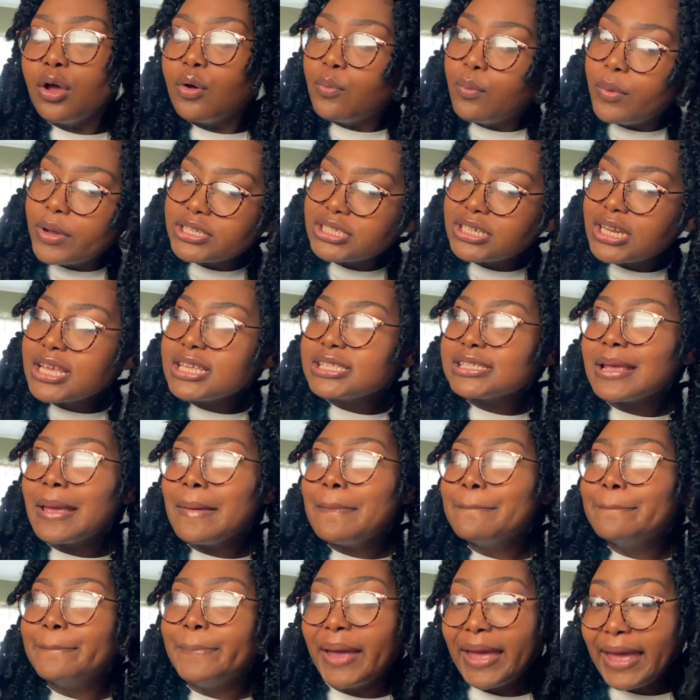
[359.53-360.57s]
which
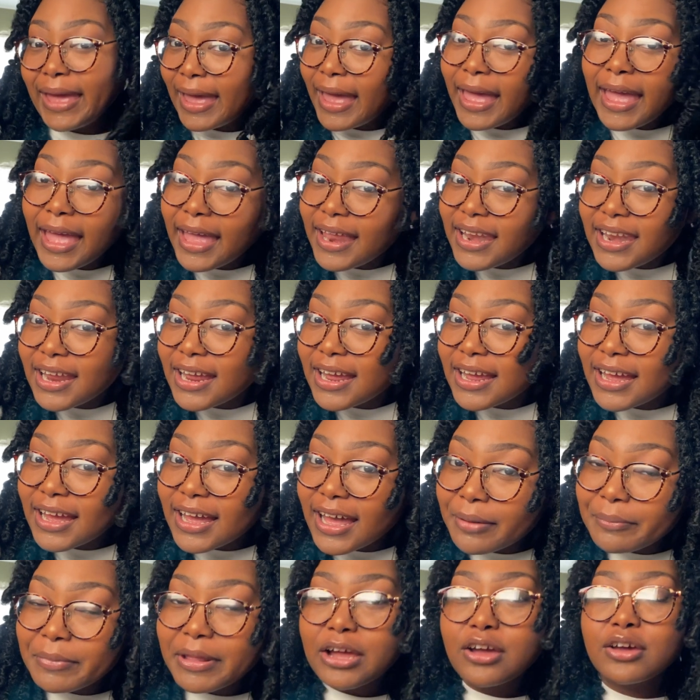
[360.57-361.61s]
isn't bad.
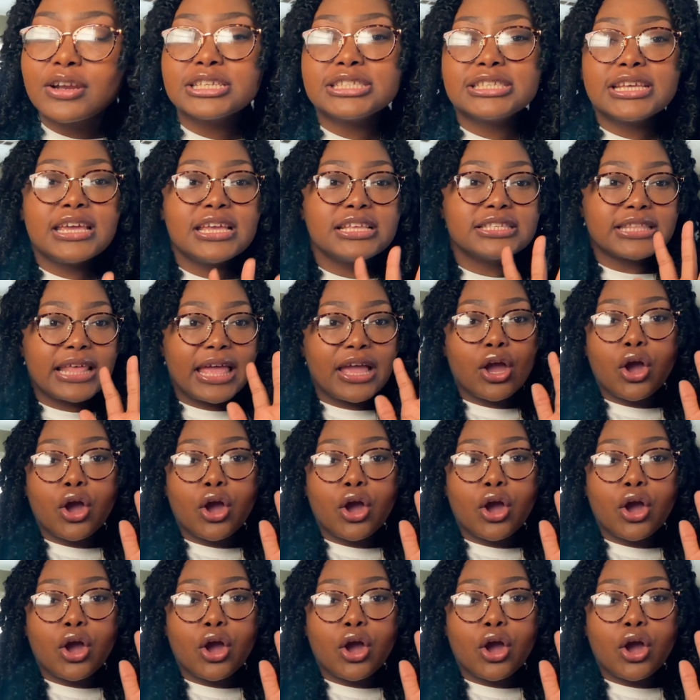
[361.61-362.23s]
I'm not going to say it's like